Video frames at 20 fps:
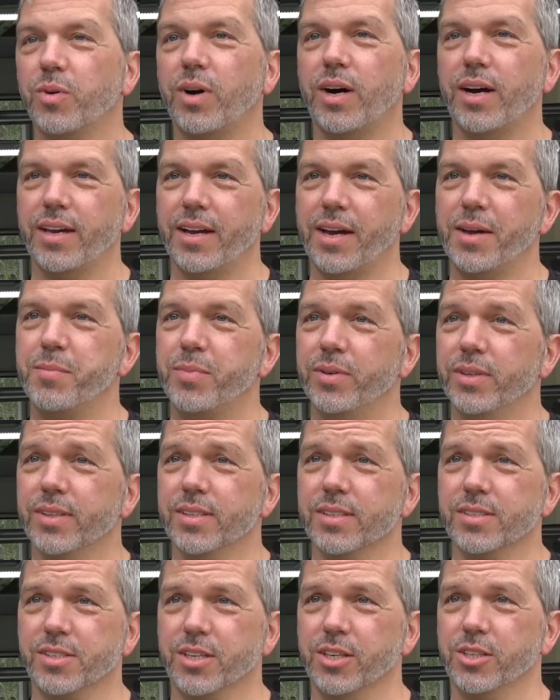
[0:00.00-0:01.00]
why I
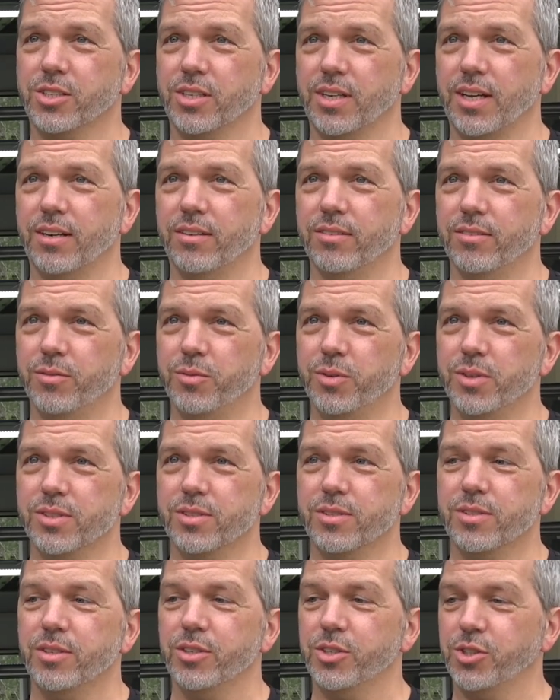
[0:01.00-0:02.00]
built this kitchen out,
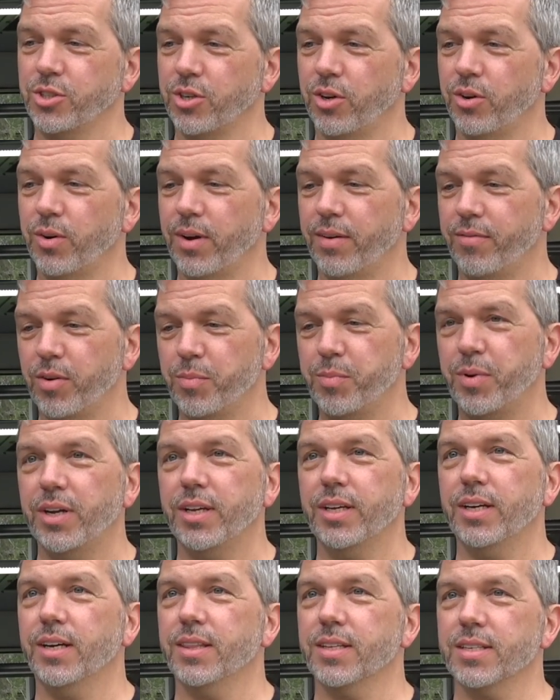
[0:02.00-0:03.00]
was to show
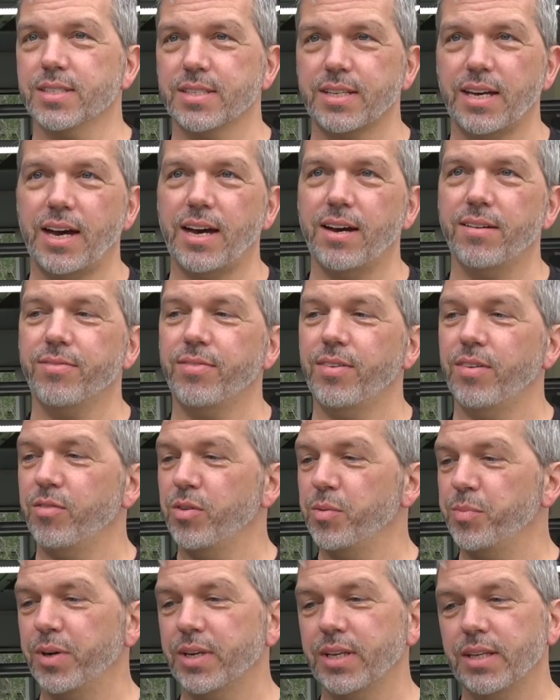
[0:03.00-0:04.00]
everybody on the staff,
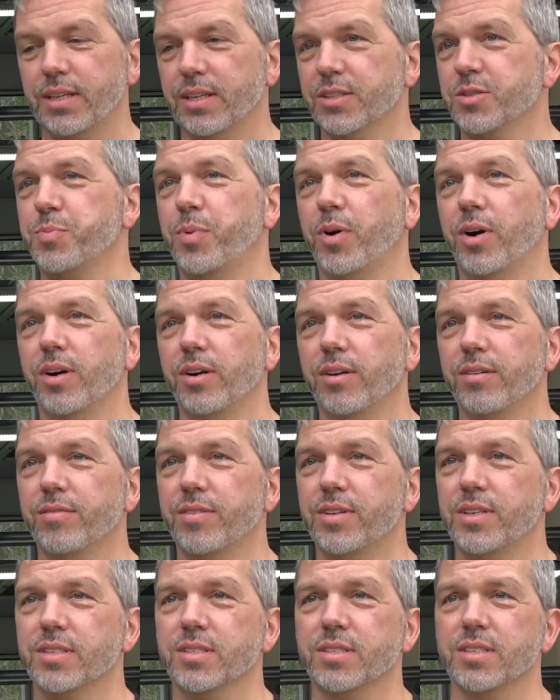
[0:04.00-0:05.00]
everybody that's part
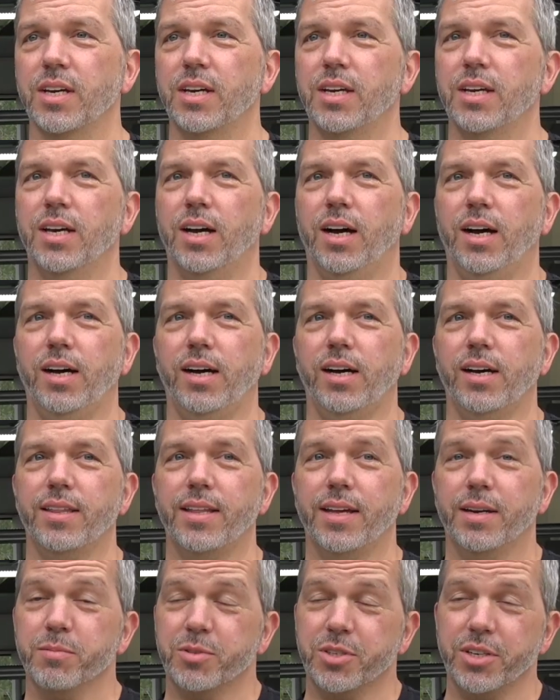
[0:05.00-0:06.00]
of this,
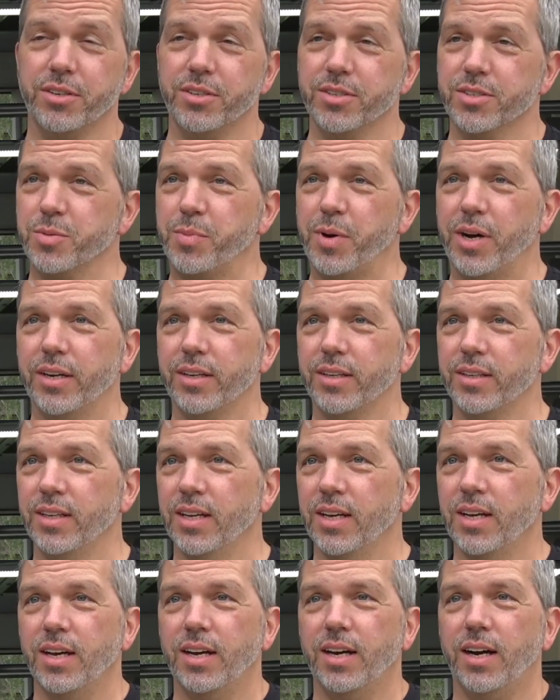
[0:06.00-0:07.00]
that I'm serious about it.
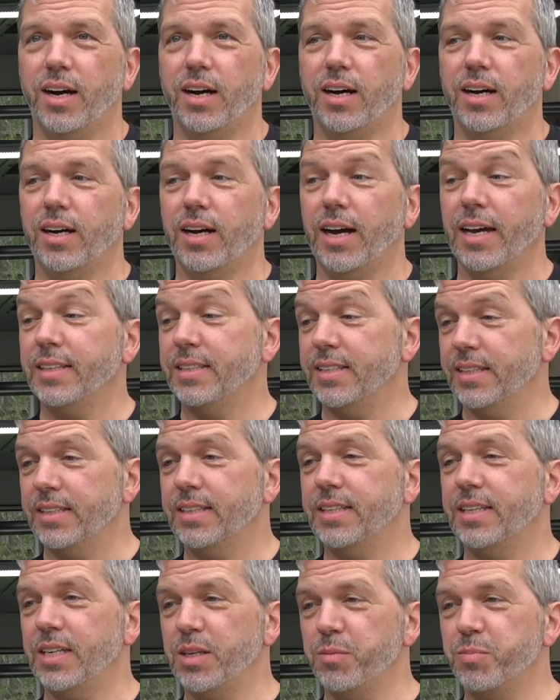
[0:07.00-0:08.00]
I
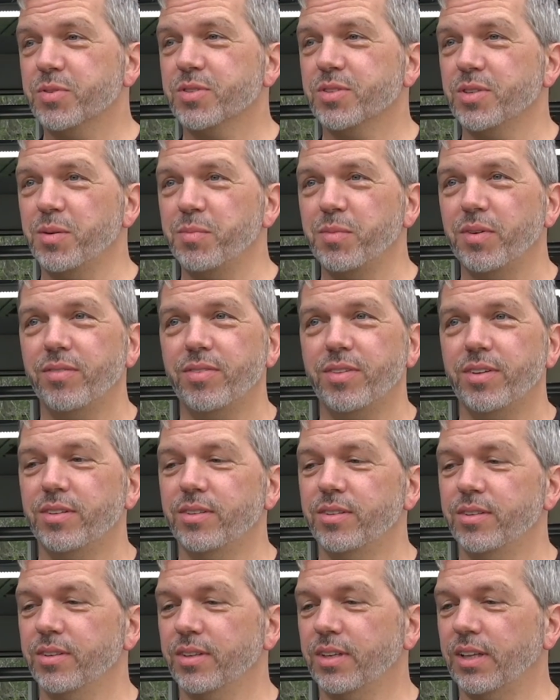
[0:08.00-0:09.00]
did keep some of
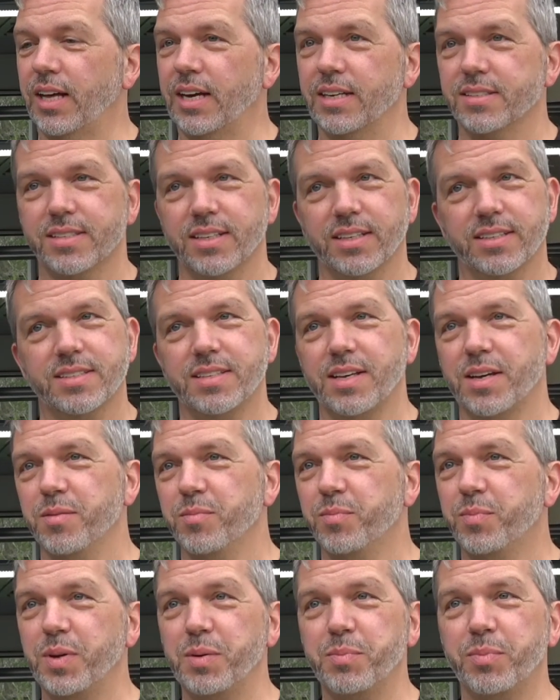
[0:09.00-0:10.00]
the classics
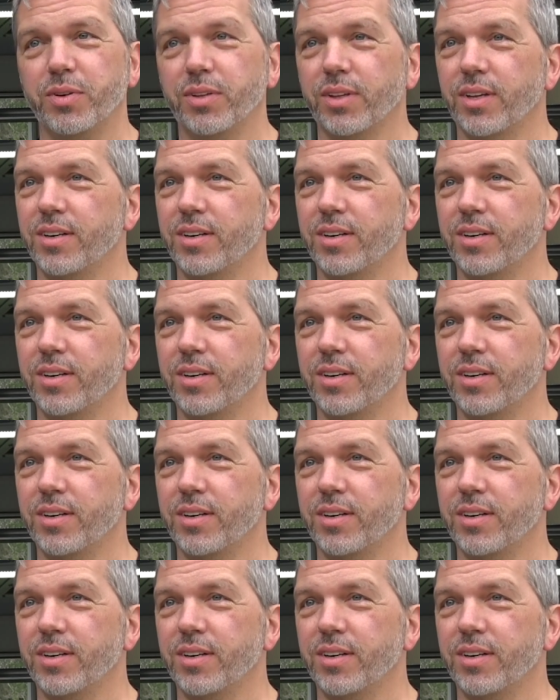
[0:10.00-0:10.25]
that people